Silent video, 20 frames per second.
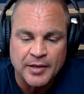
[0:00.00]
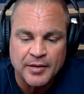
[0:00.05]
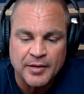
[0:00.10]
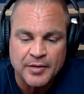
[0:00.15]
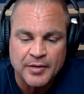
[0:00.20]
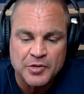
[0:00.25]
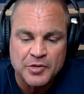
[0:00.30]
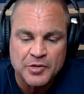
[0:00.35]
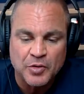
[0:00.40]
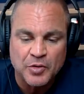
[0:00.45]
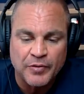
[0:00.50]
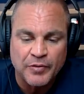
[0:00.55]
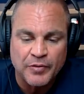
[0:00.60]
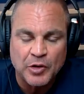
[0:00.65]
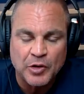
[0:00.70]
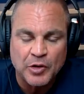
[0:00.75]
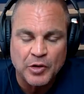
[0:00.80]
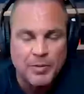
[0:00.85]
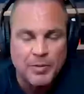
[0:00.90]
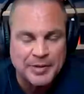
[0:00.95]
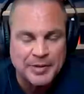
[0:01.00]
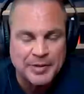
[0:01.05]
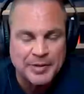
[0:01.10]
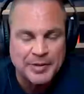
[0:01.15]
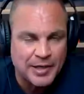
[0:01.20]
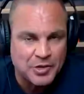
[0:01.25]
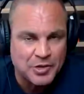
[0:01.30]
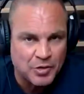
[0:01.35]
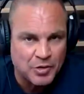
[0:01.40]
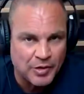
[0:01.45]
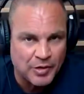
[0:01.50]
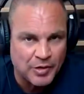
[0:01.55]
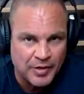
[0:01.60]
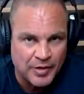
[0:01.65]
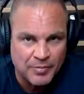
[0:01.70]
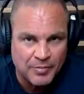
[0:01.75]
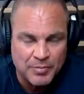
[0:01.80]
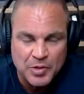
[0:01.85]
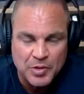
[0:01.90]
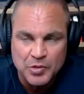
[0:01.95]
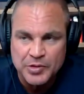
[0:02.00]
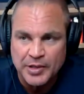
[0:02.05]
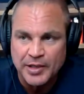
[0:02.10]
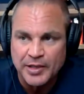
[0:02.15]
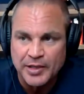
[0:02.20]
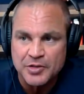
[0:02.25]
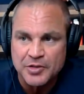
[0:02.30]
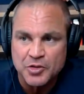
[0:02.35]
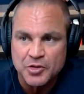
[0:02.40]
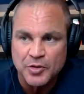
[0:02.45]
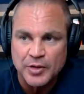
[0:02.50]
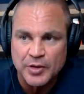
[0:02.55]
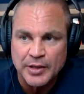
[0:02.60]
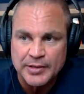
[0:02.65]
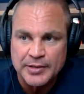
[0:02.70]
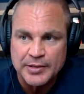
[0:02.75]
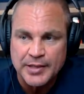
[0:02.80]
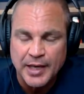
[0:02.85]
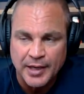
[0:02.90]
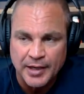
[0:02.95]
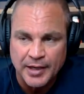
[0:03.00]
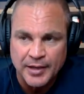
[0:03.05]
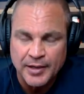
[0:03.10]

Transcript: sort of the cryptic nature of the music industry, is that,